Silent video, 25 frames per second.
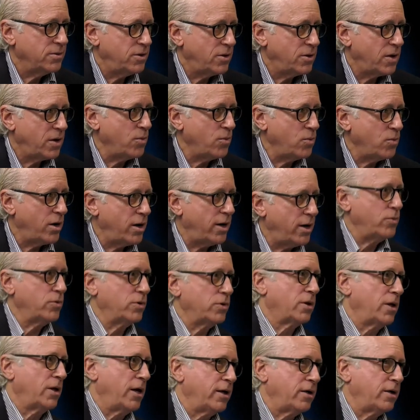I
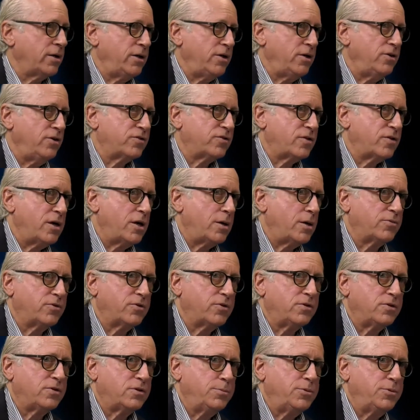would like East
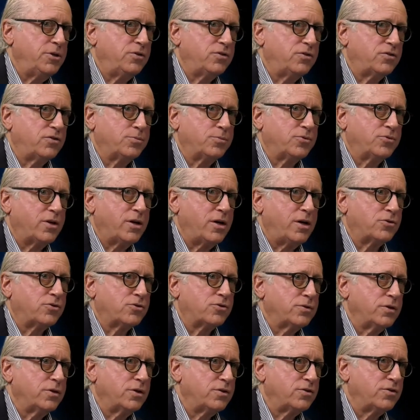Hampton to be
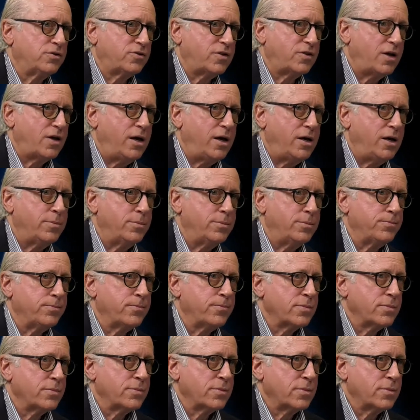substantially the same
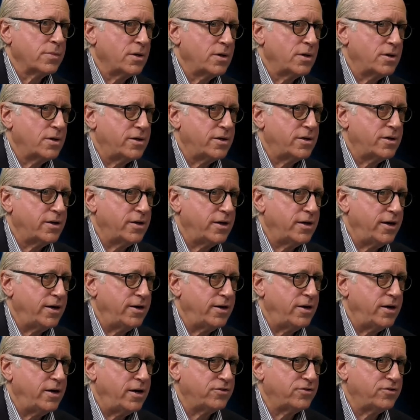
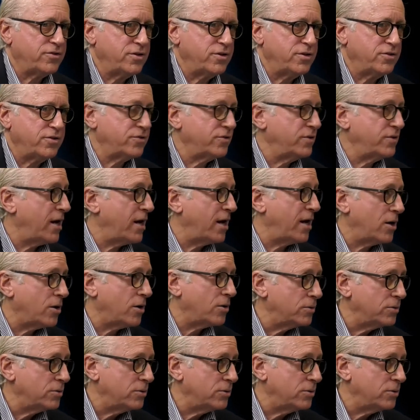as it is now